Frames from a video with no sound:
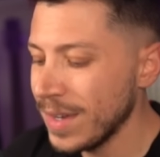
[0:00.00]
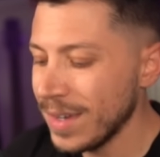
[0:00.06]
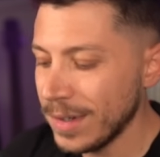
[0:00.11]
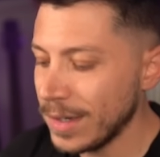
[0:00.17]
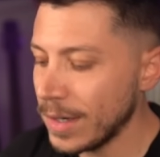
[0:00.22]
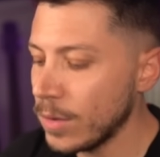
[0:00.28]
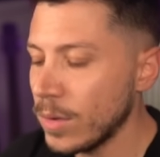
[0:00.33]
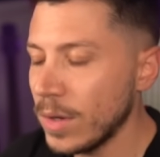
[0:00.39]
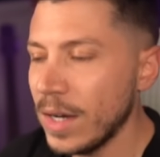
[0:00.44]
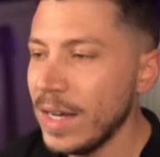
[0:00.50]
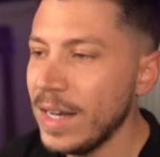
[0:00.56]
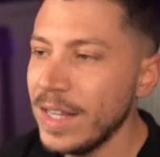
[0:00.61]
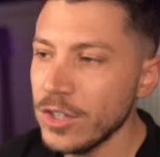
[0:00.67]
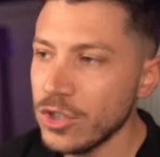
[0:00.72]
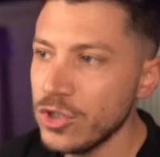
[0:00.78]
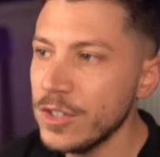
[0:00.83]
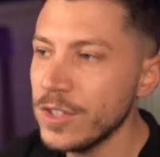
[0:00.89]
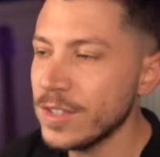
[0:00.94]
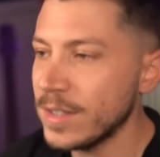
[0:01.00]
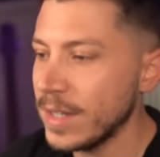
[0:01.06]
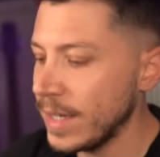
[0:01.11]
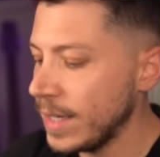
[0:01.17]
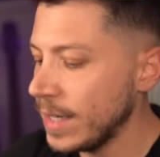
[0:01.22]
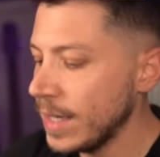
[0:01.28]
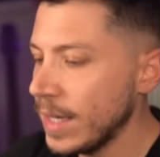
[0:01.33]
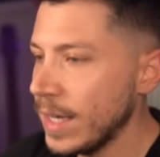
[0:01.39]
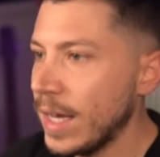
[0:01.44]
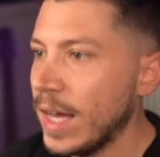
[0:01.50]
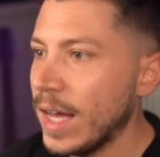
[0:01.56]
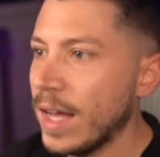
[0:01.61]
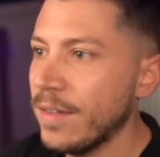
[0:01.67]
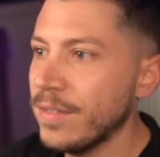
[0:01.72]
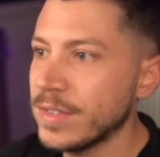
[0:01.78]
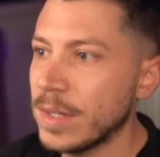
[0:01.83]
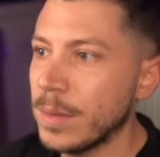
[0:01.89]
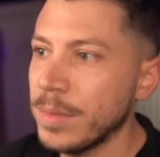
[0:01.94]
Now, let's just say I
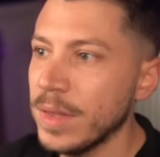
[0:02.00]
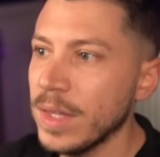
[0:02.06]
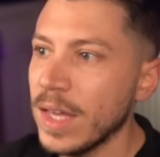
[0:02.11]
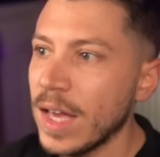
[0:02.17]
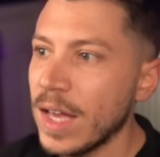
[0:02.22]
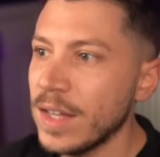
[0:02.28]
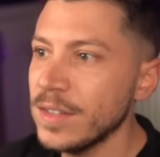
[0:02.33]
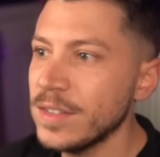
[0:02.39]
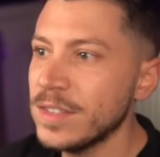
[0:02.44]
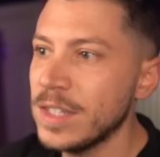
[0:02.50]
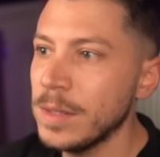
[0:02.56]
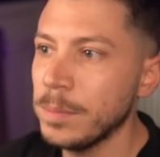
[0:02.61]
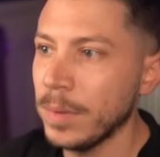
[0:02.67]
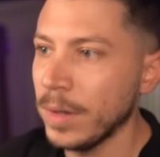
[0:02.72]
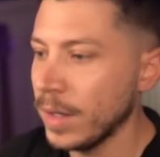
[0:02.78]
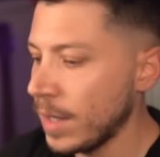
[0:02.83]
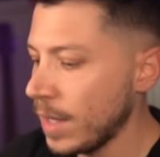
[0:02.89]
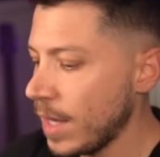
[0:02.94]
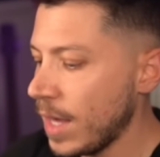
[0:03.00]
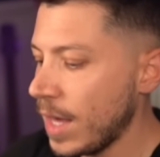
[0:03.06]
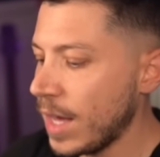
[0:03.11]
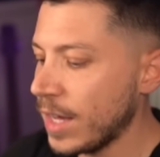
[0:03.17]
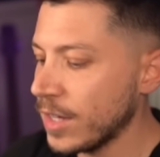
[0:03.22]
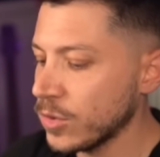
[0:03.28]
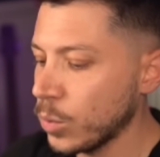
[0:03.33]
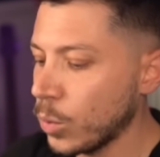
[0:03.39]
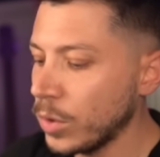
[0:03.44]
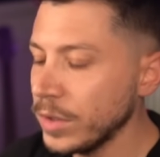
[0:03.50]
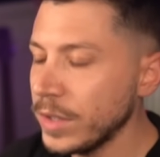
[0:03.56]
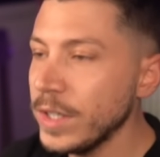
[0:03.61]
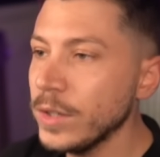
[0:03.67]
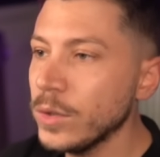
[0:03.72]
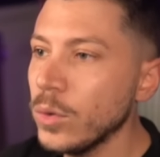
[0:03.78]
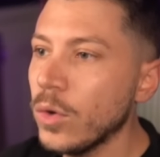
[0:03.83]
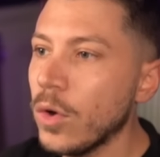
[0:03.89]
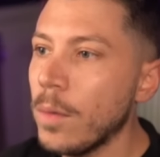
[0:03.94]
have something as simple as wanting
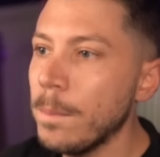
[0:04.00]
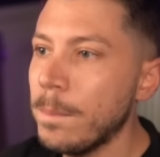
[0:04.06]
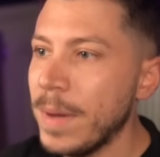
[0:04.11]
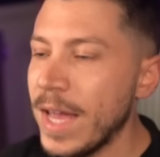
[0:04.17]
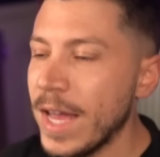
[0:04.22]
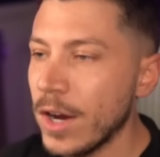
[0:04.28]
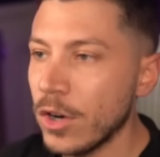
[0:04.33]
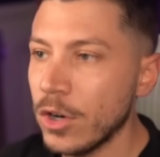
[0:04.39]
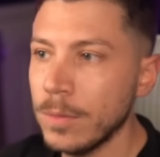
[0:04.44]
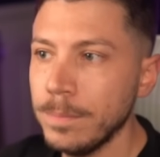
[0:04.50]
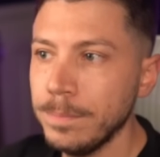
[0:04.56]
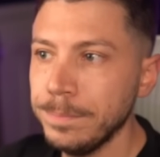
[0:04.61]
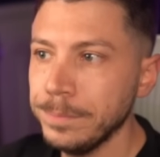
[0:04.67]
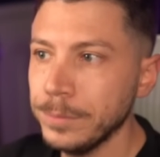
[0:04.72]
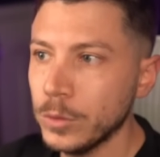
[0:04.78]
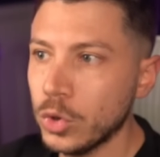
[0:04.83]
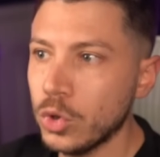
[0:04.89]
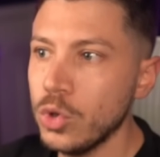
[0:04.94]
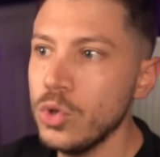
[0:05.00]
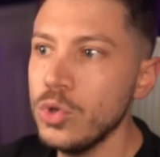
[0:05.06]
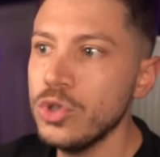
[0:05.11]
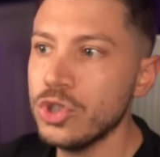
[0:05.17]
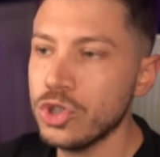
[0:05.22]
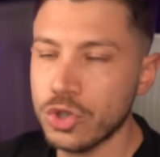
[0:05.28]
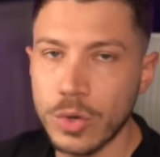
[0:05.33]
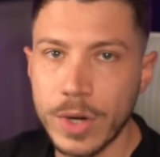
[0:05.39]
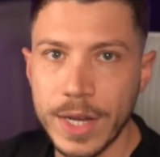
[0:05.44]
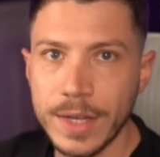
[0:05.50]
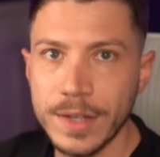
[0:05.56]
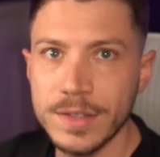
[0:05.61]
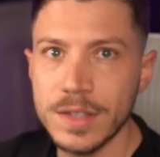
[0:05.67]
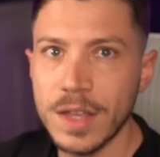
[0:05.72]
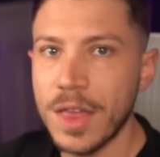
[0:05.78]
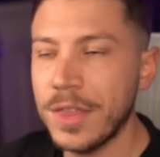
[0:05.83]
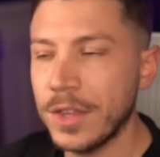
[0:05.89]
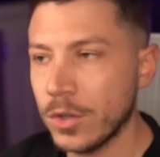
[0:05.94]
to compare two strings
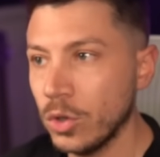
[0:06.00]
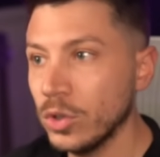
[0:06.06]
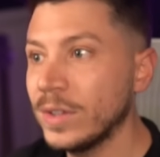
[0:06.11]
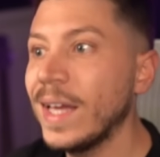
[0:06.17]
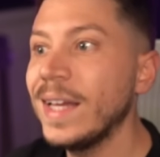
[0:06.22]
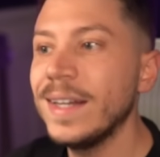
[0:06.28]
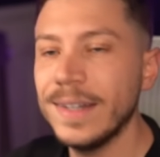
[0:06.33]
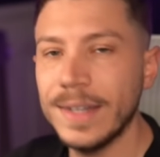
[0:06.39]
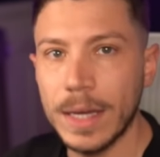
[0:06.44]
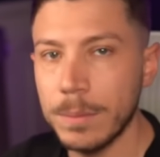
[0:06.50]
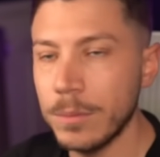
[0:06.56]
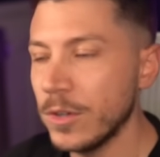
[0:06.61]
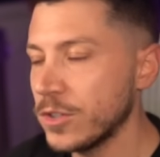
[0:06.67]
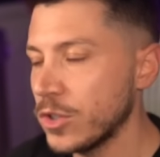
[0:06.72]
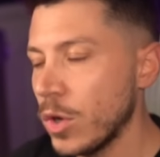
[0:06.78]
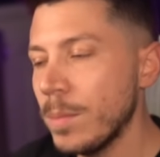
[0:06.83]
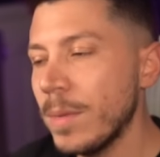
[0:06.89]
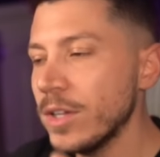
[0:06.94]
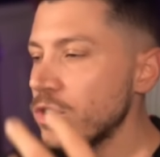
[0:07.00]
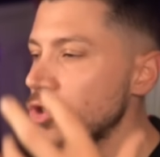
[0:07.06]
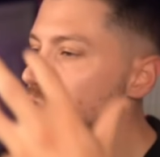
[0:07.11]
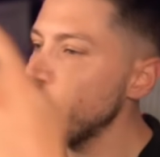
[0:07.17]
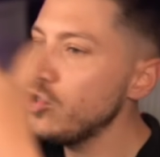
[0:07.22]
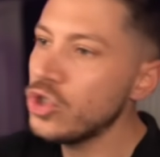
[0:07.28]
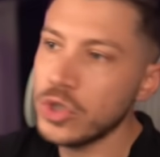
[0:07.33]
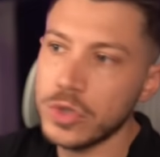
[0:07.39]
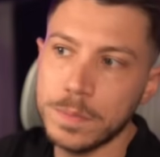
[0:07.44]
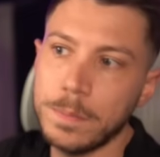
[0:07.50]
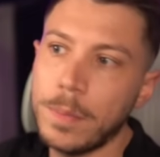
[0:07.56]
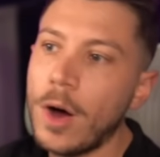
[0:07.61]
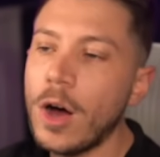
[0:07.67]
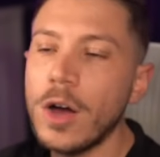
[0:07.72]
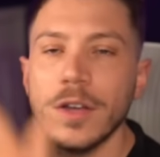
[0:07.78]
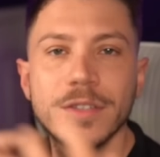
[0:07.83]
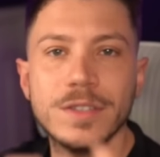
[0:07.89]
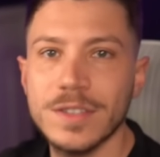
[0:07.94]
that contain a number. So imagine you just
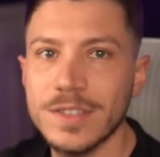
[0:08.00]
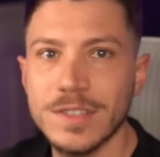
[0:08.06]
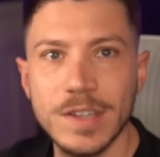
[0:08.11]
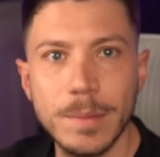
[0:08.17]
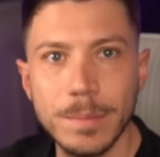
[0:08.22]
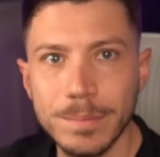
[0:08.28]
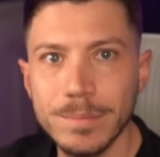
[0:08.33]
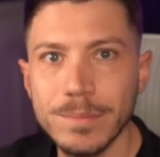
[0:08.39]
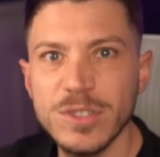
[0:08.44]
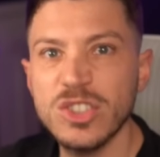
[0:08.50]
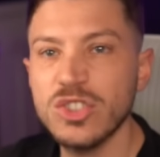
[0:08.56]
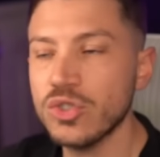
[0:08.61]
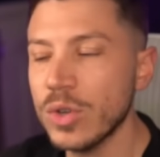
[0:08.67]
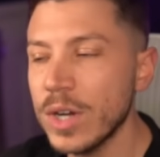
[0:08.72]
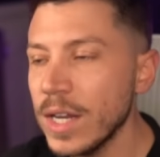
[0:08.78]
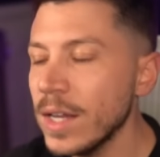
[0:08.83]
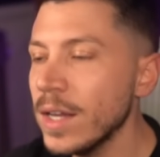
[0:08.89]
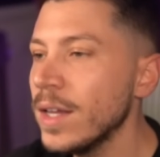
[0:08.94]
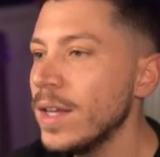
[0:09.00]
passed some string